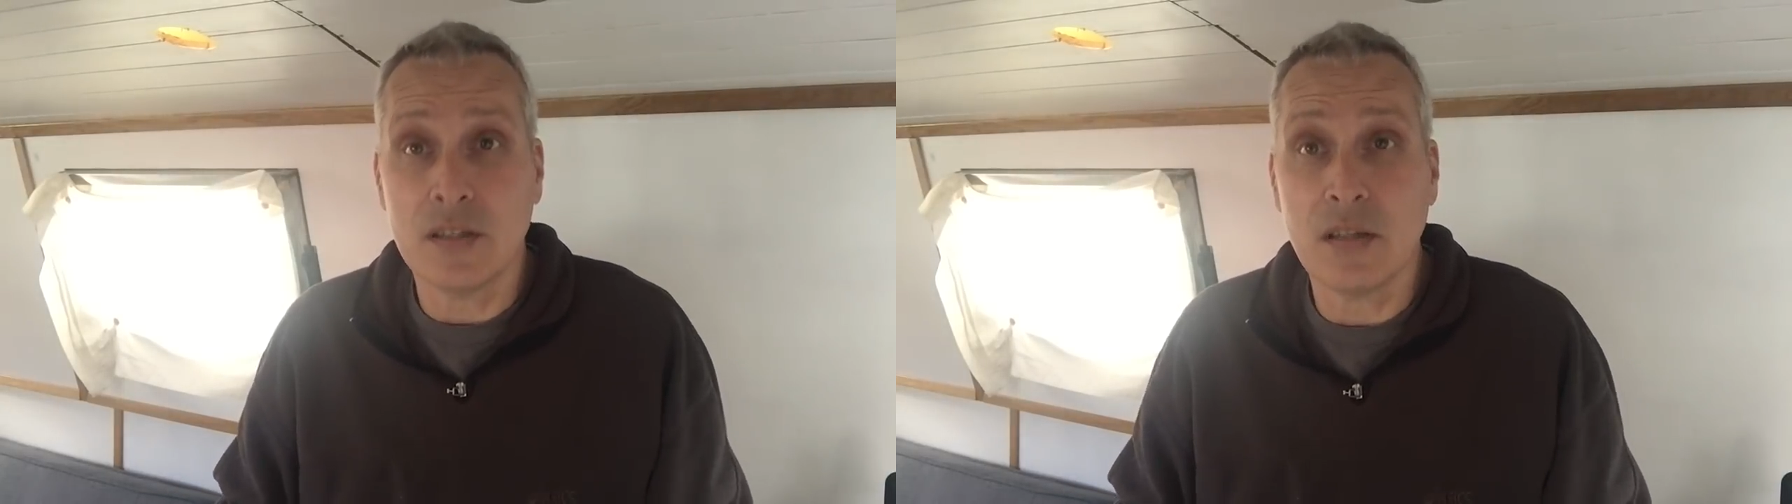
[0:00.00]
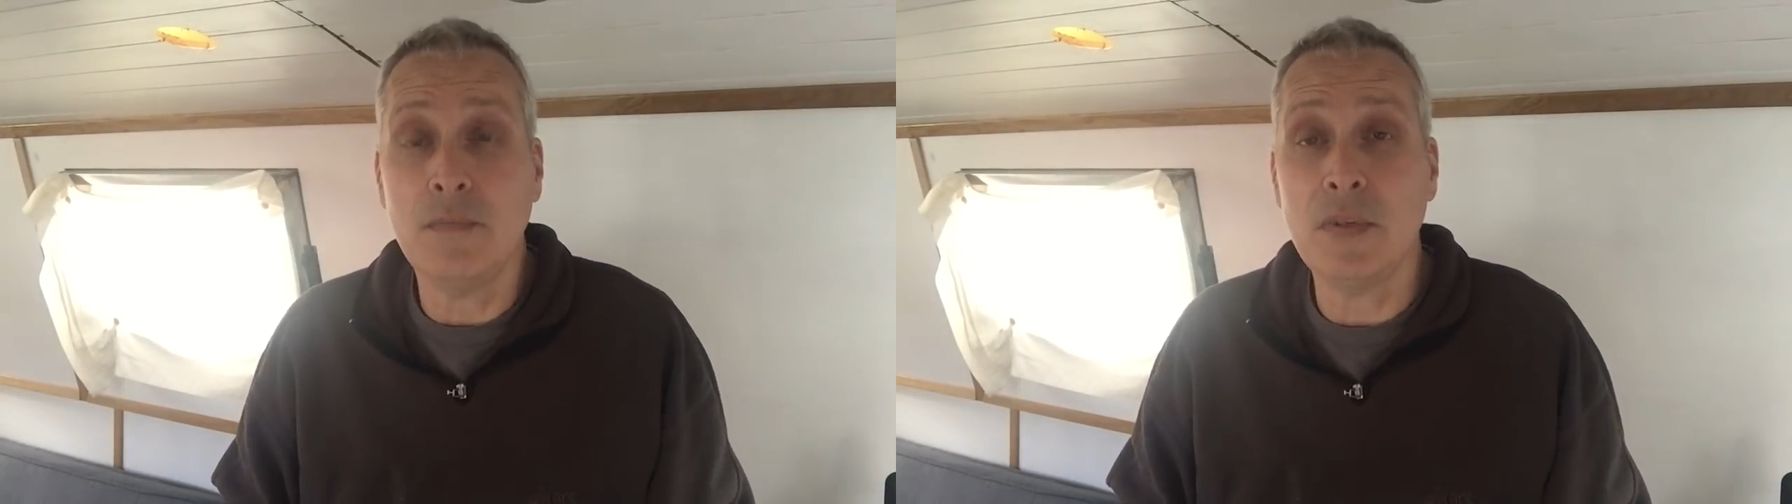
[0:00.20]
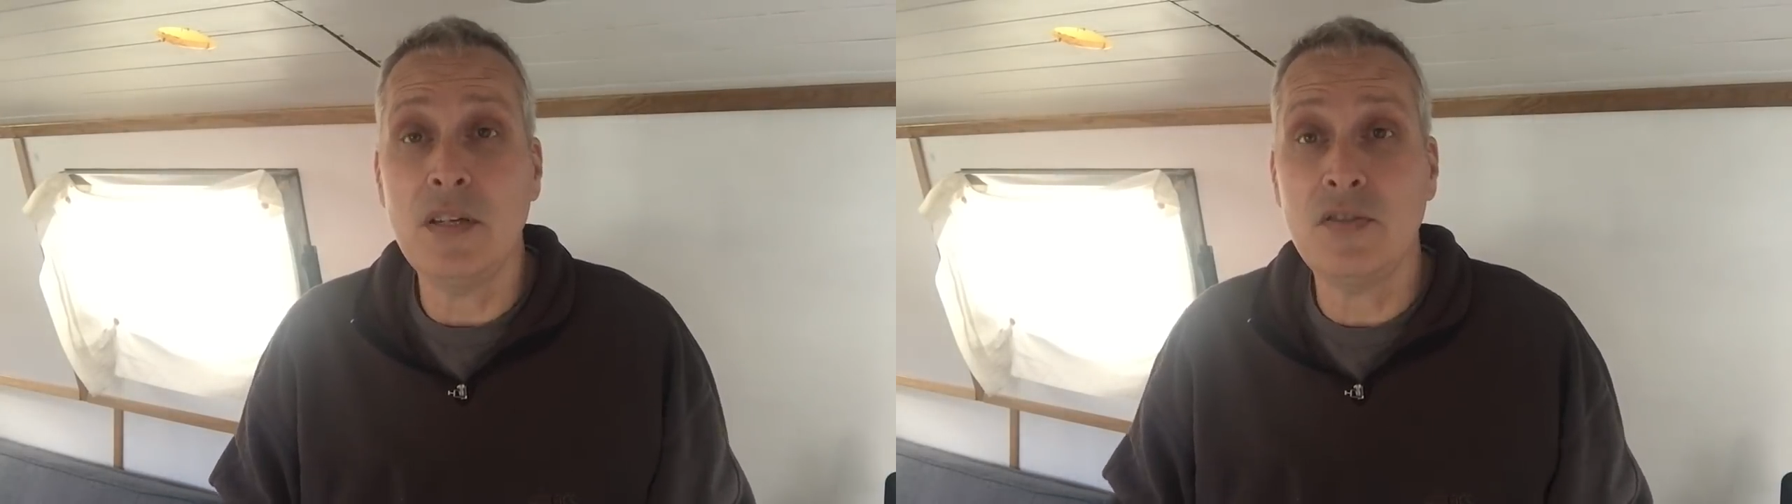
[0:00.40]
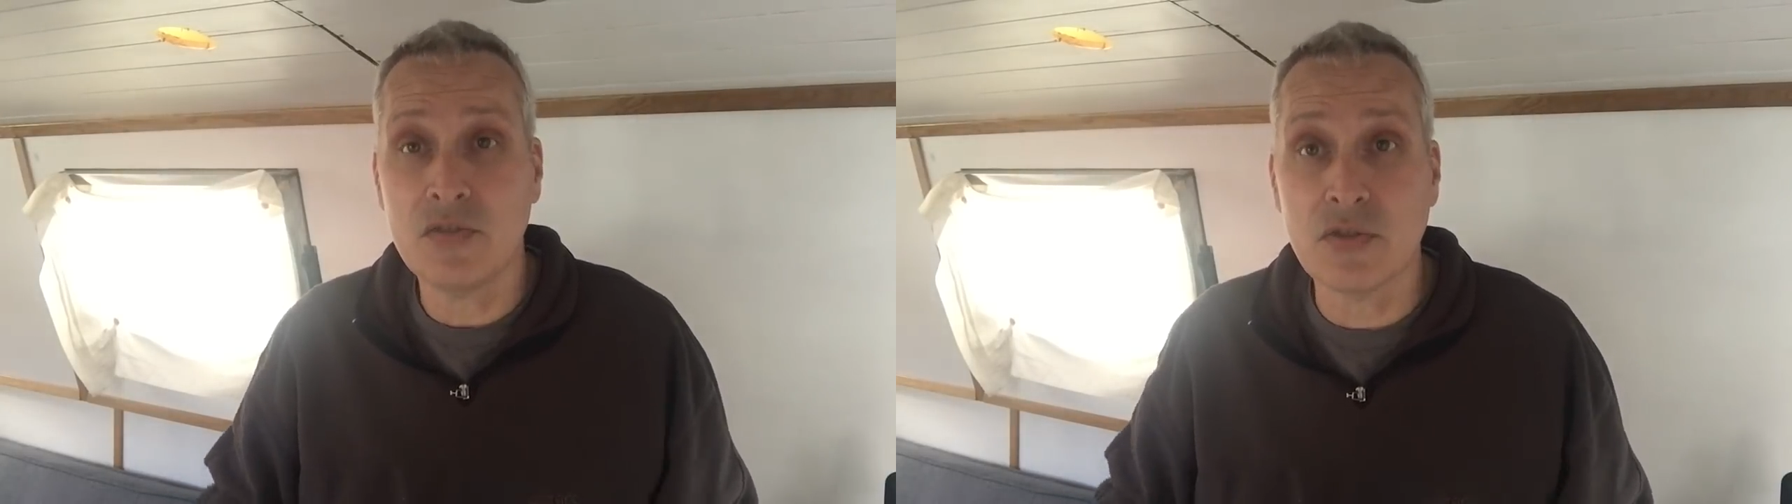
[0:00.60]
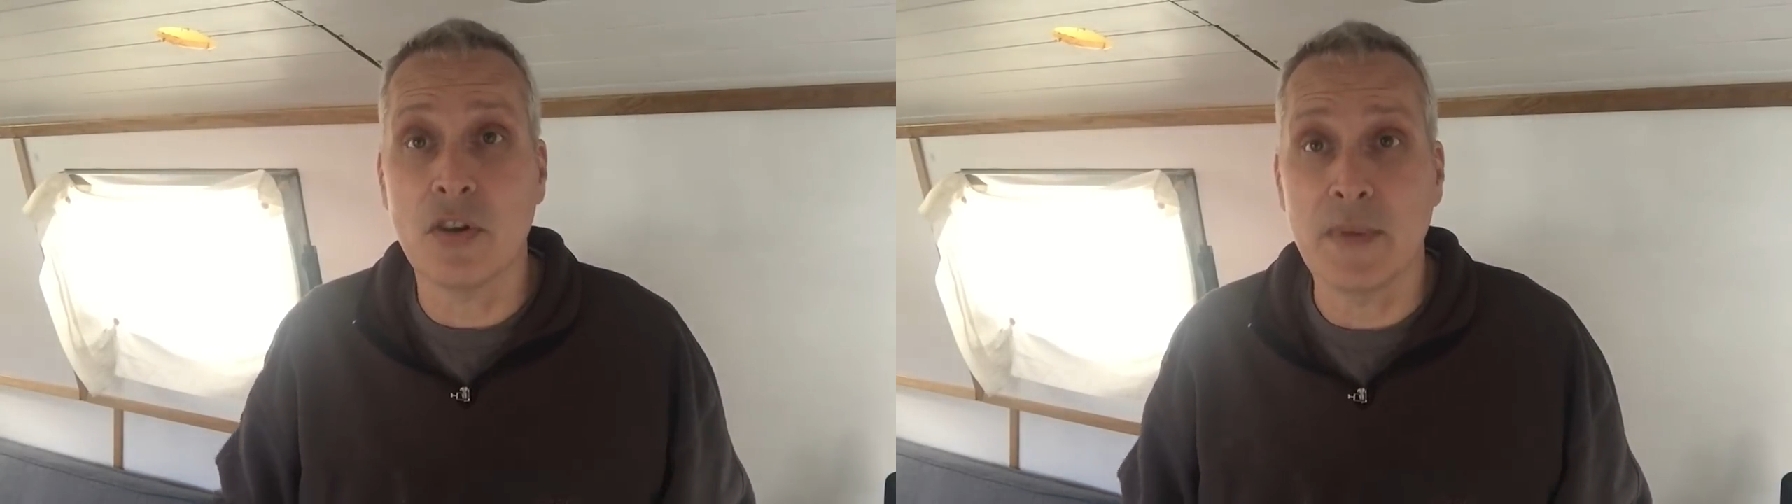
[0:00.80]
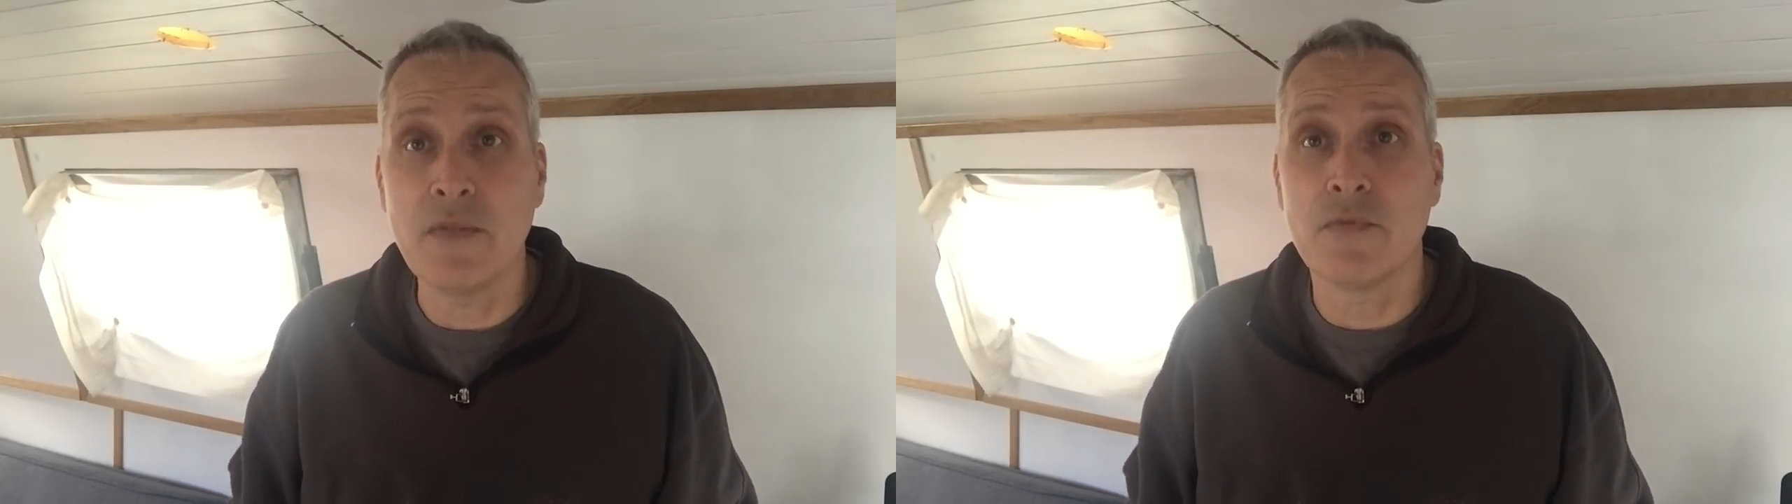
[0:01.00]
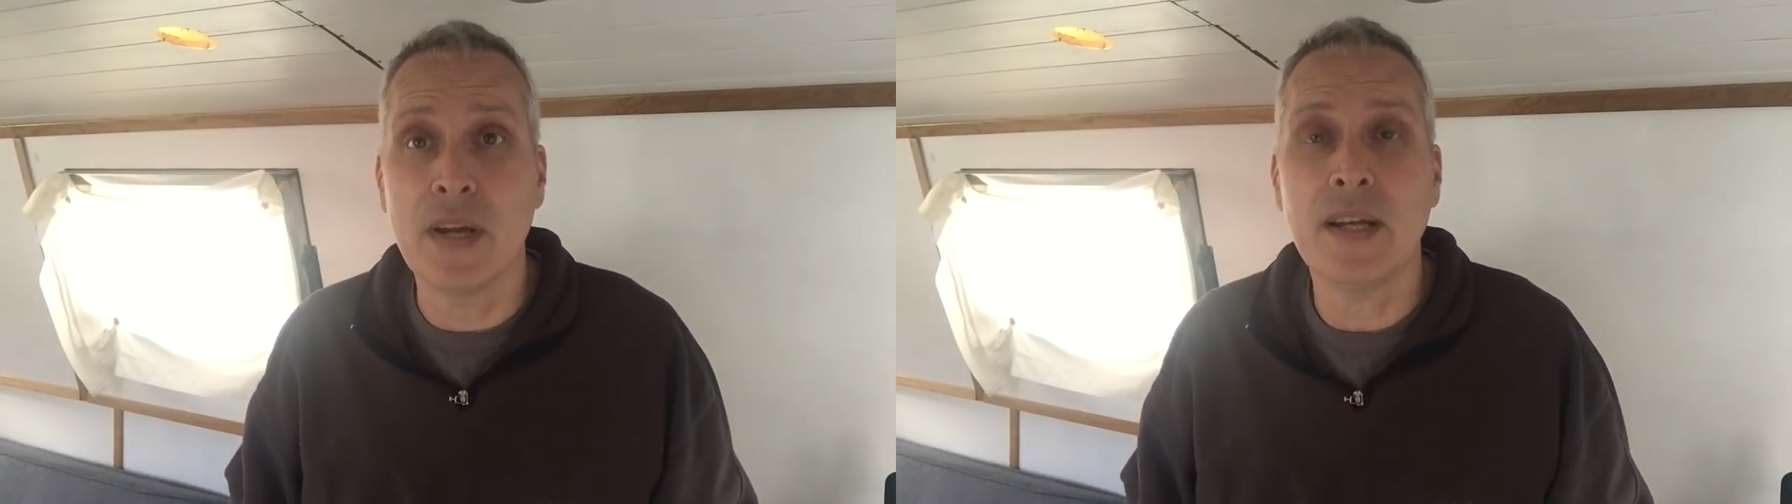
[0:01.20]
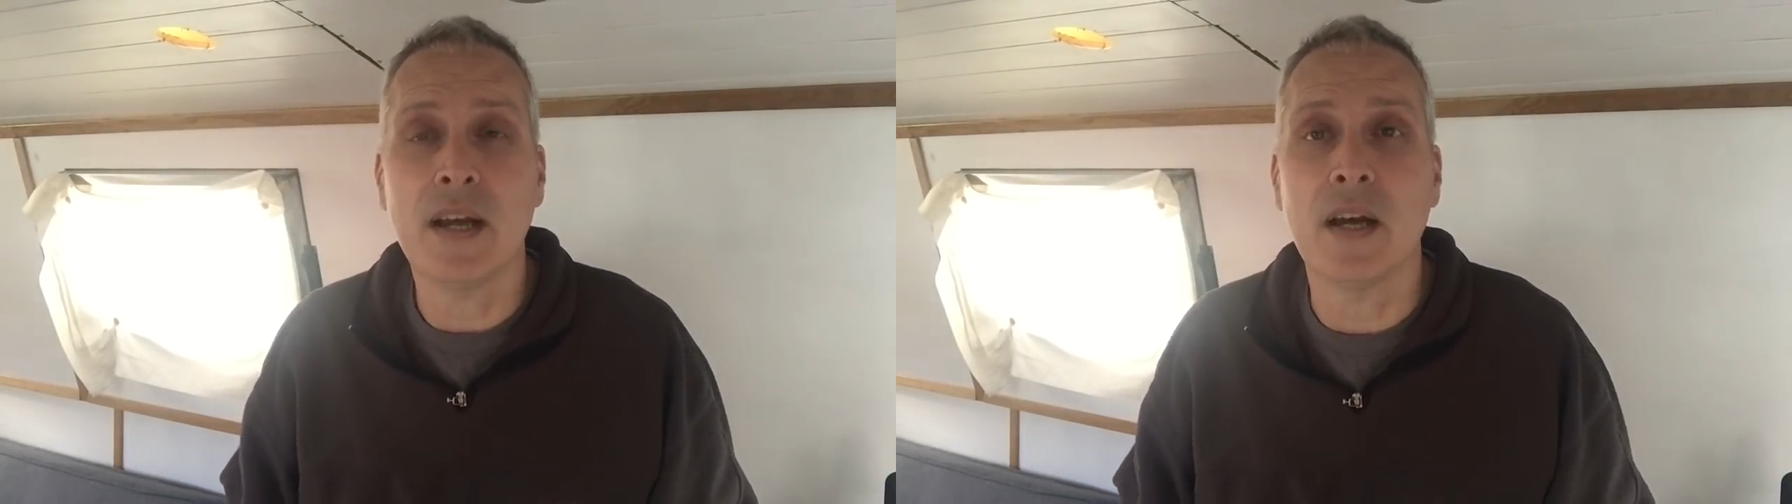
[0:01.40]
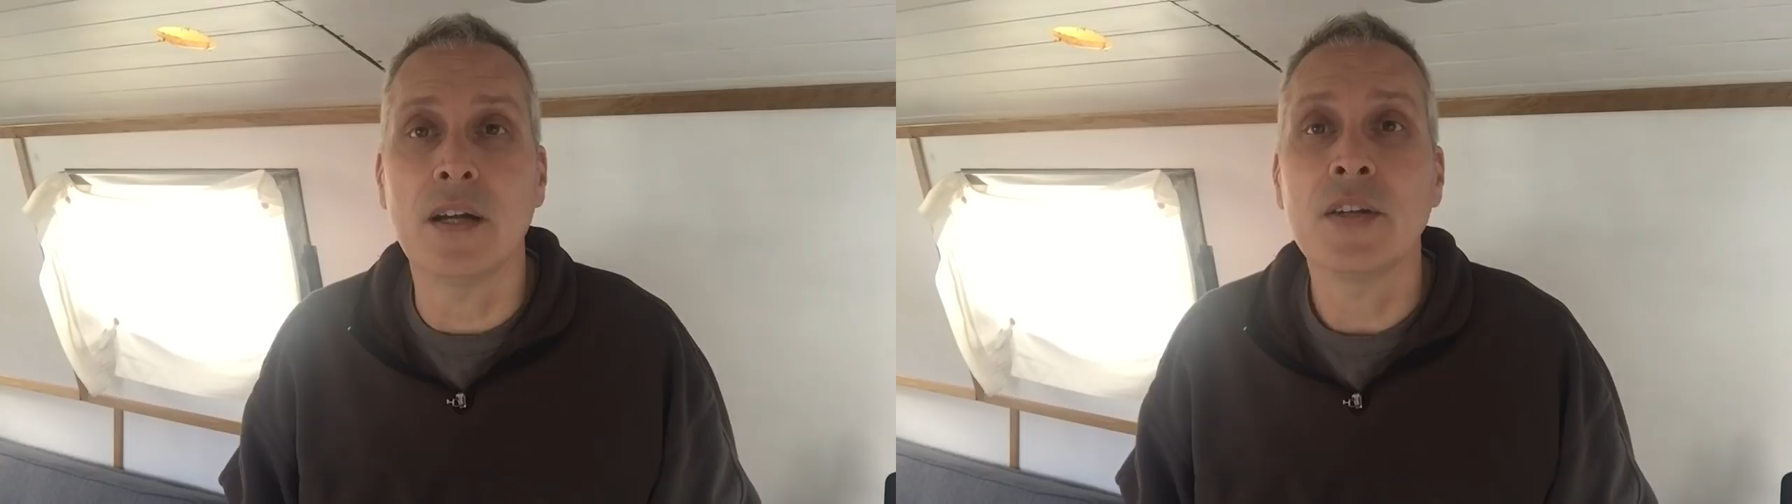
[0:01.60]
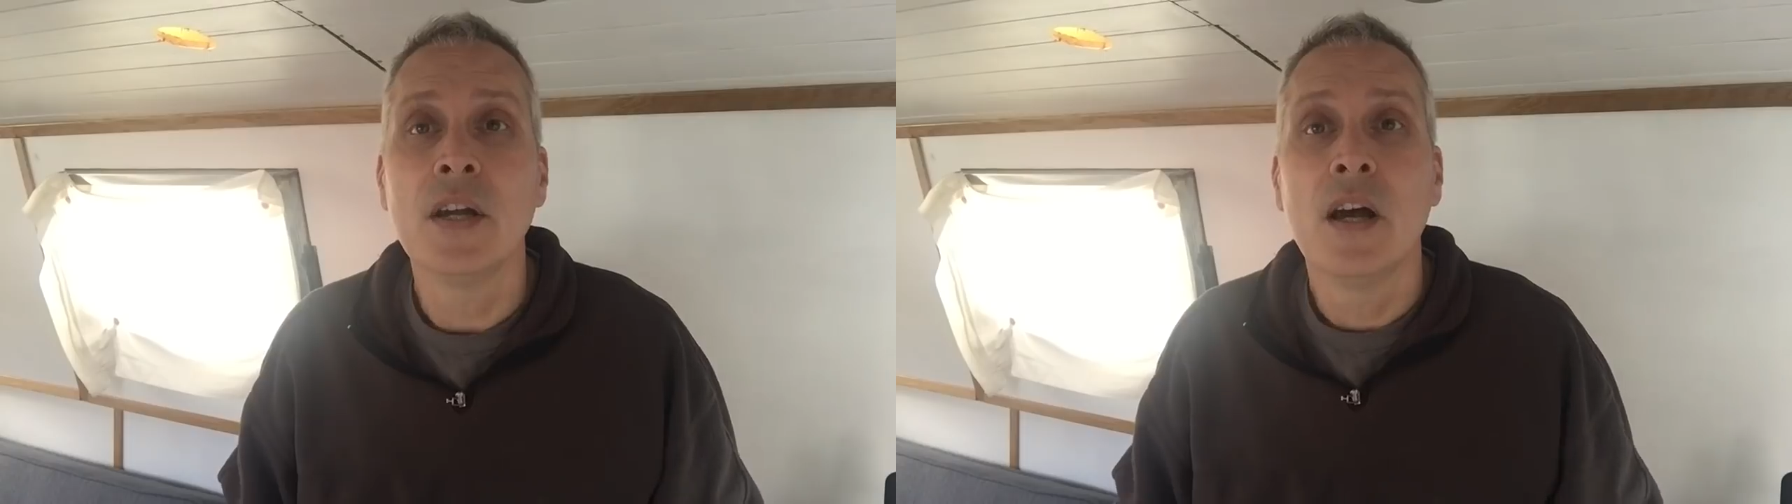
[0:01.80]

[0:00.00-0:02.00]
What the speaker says: somebody strumming really hard